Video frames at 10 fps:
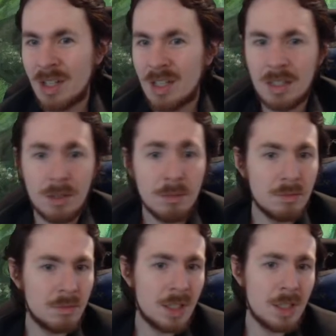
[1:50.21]
And oh,
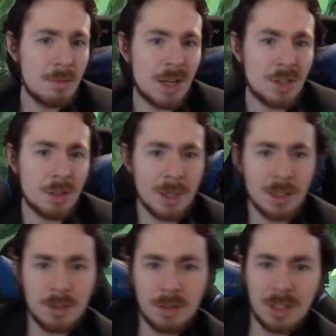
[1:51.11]
does that say magic in the back
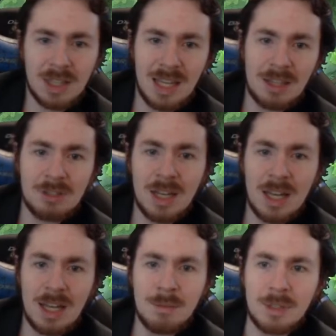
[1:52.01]
there? Look at that, there's an
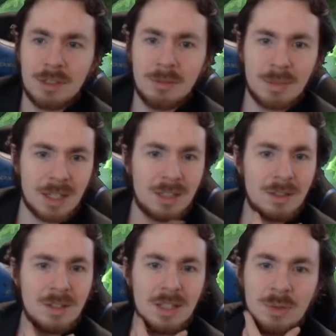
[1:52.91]
M. Oh my
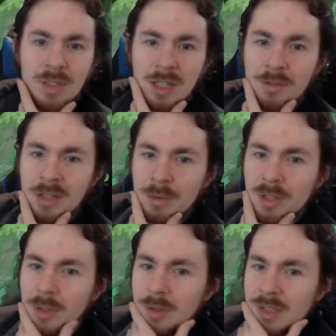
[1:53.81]
goodness, I was covering it up this
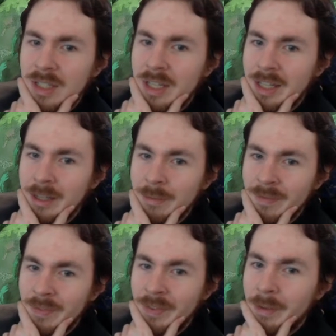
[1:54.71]
whole time.
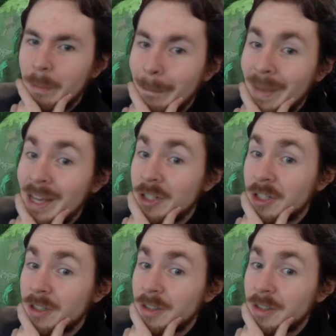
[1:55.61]
Magic.